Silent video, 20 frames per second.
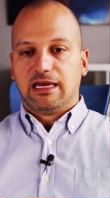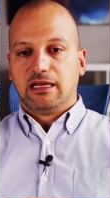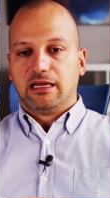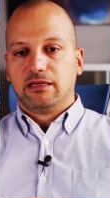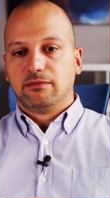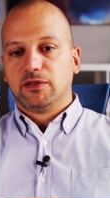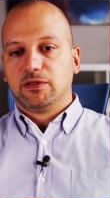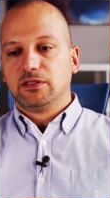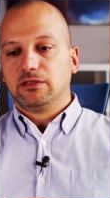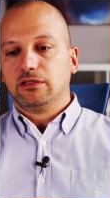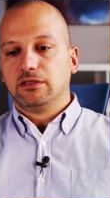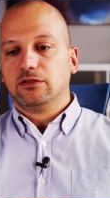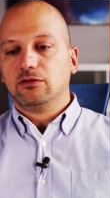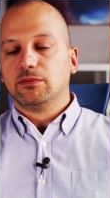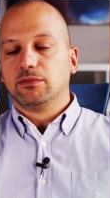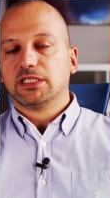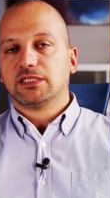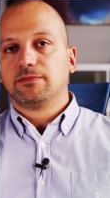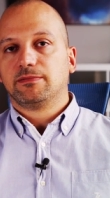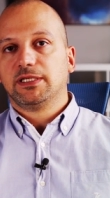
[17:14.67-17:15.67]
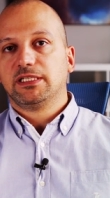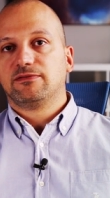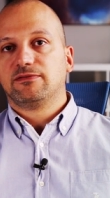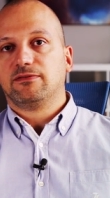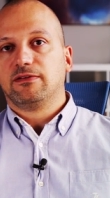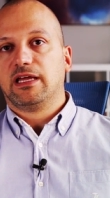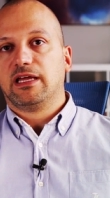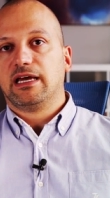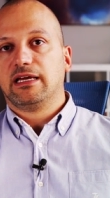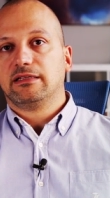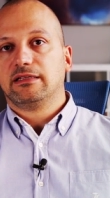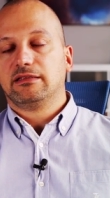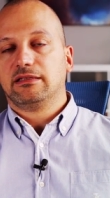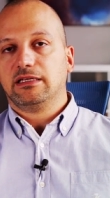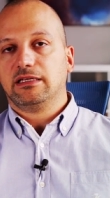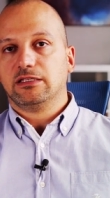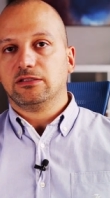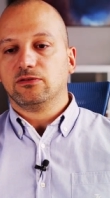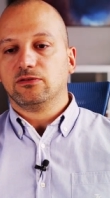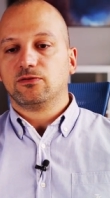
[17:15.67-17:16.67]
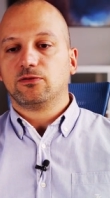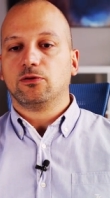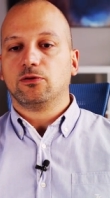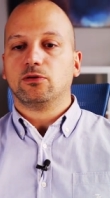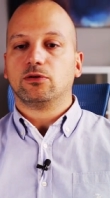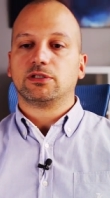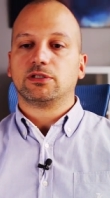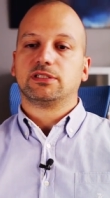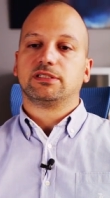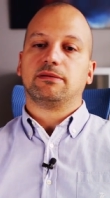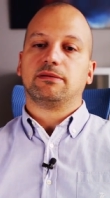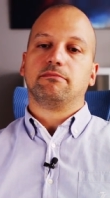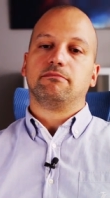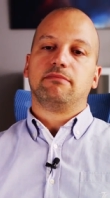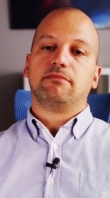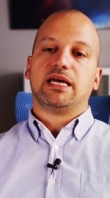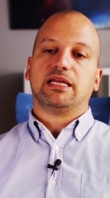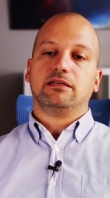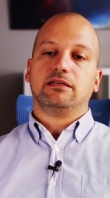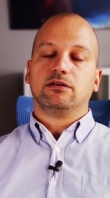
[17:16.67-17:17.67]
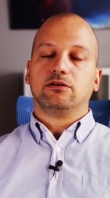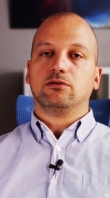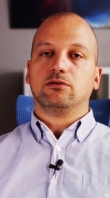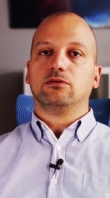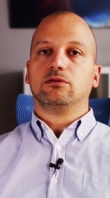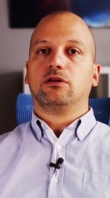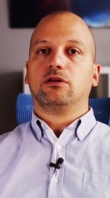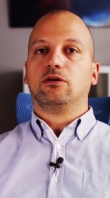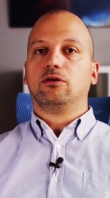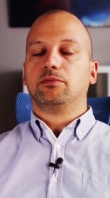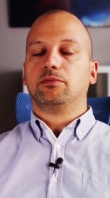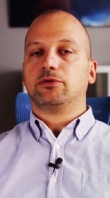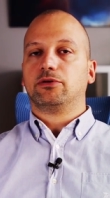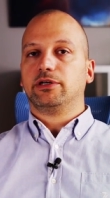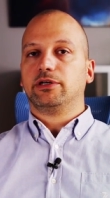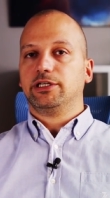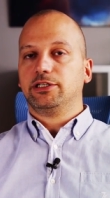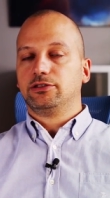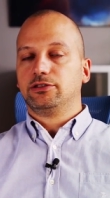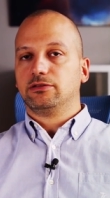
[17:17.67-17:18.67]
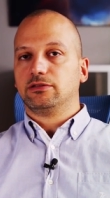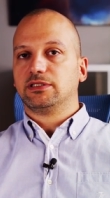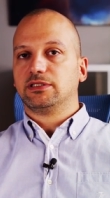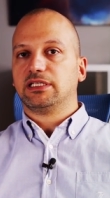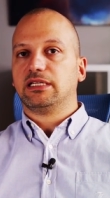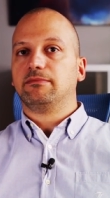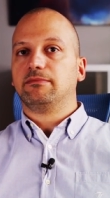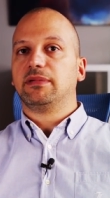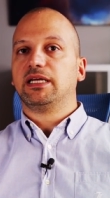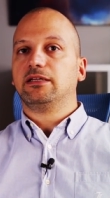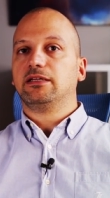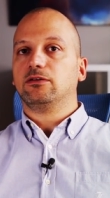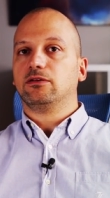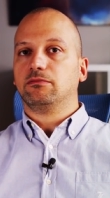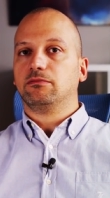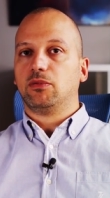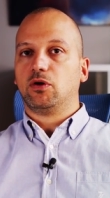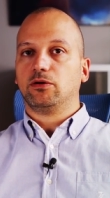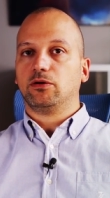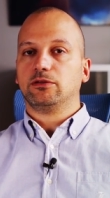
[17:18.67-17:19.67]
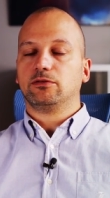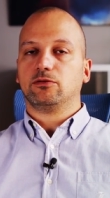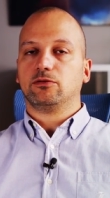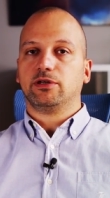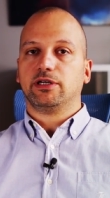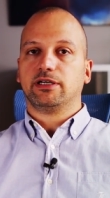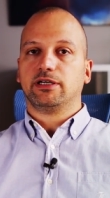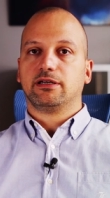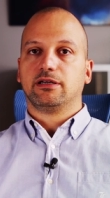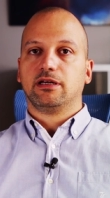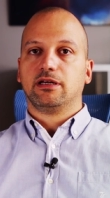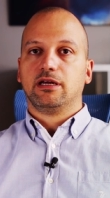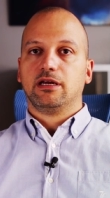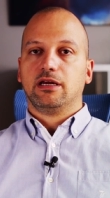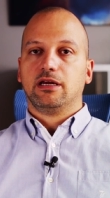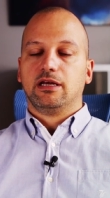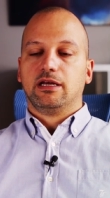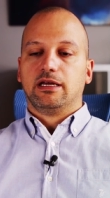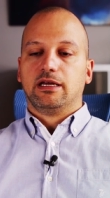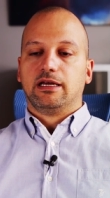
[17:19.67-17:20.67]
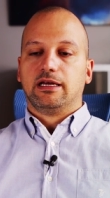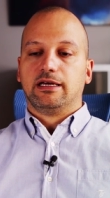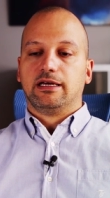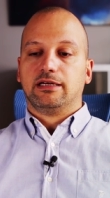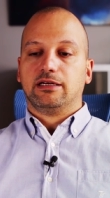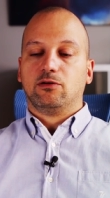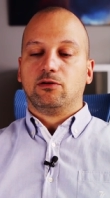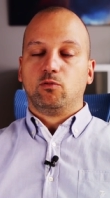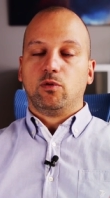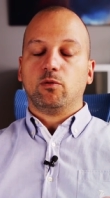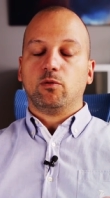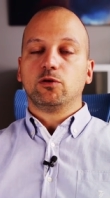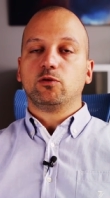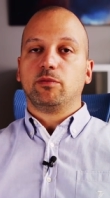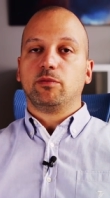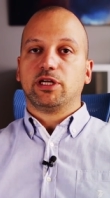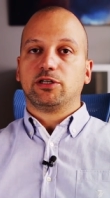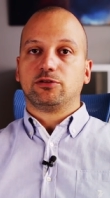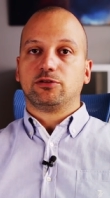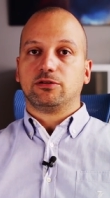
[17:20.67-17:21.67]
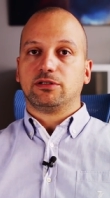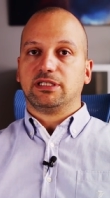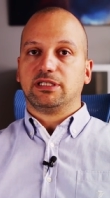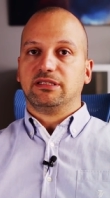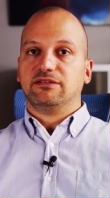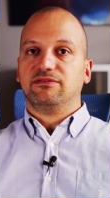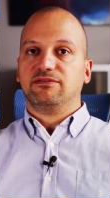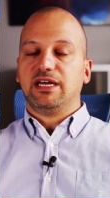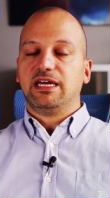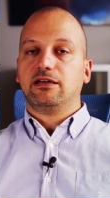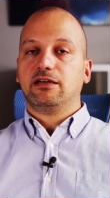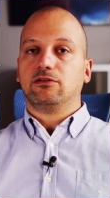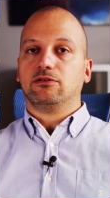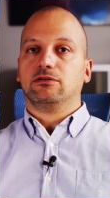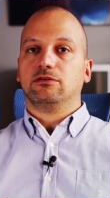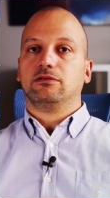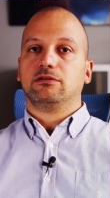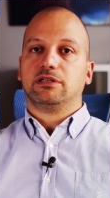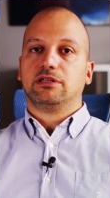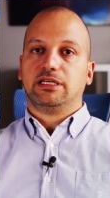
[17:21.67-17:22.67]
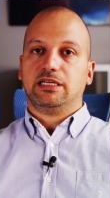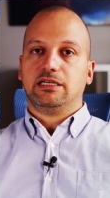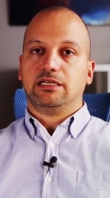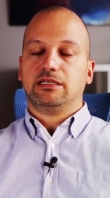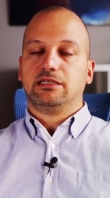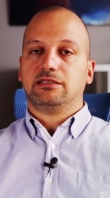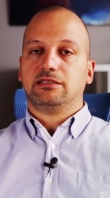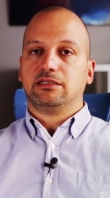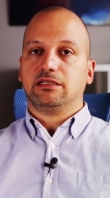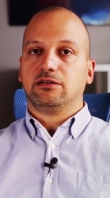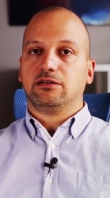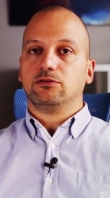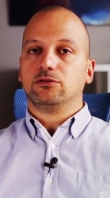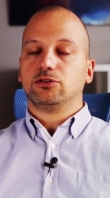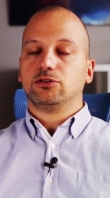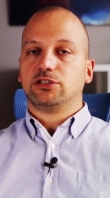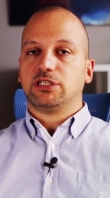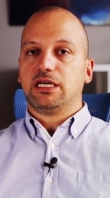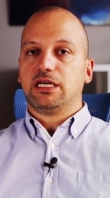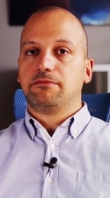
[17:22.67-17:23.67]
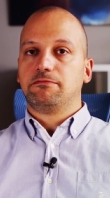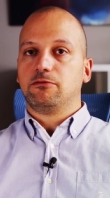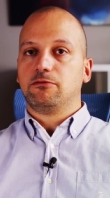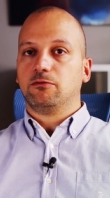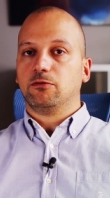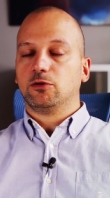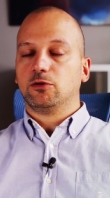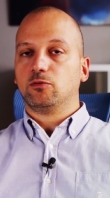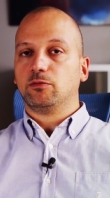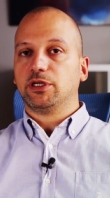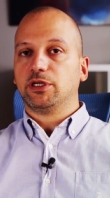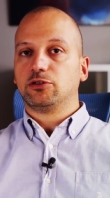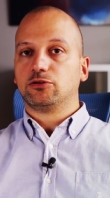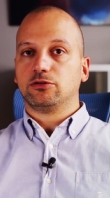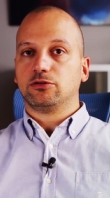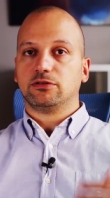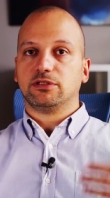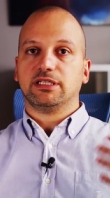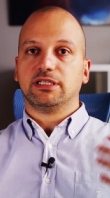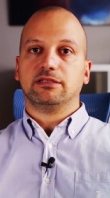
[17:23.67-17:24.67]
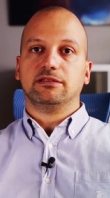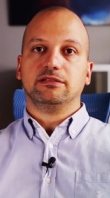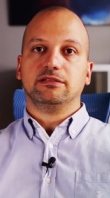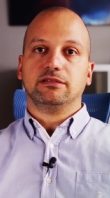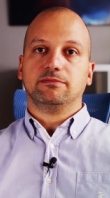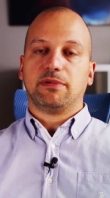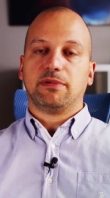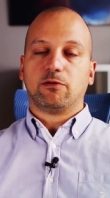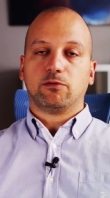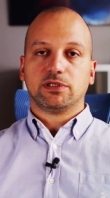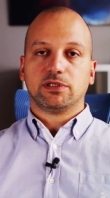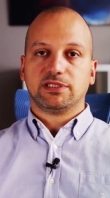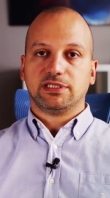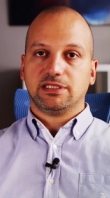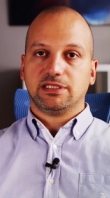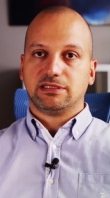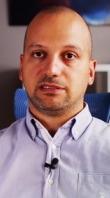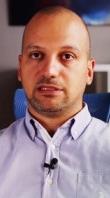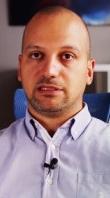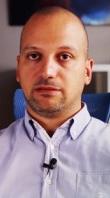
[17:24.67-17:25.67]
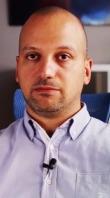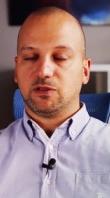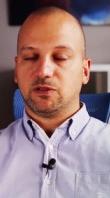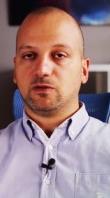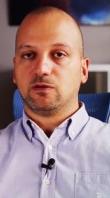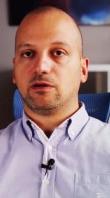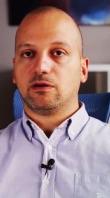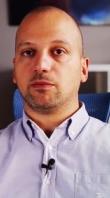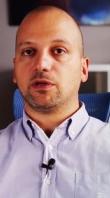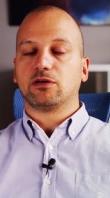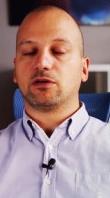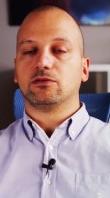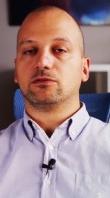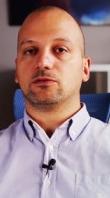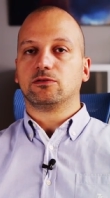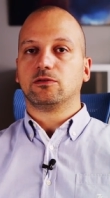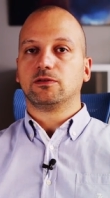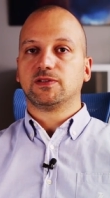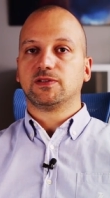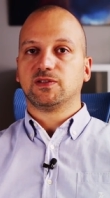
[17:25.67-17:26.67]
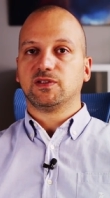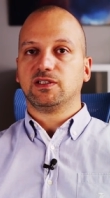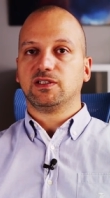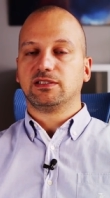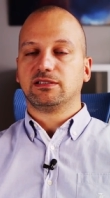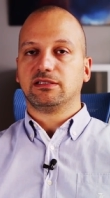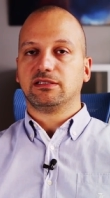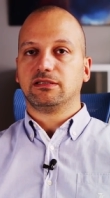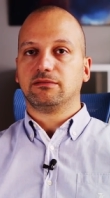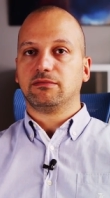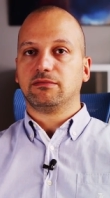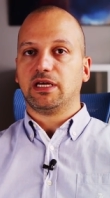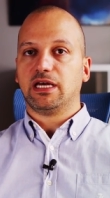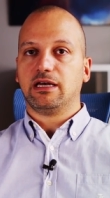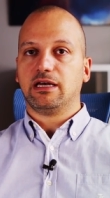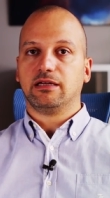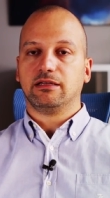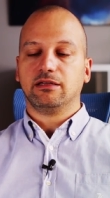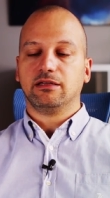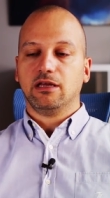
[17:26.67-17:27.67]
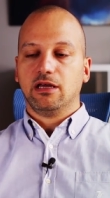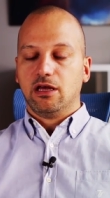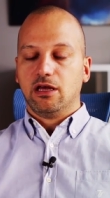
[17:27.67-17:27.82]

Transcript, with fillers: element in human spaceflight is, of course, medical operations and medical monitoring. Uh, we want to make sure that the vehicle is in a good shape. We want to make sure that the power system, the thermal control system, and